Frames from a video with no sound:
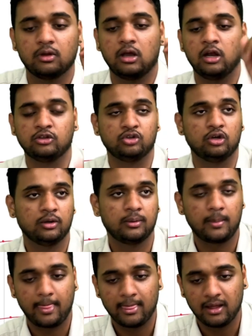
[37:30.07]
Understood?
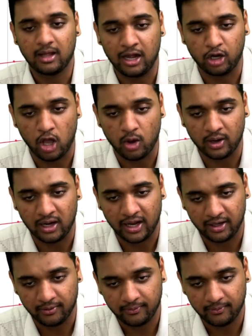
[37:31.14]
And draw one line.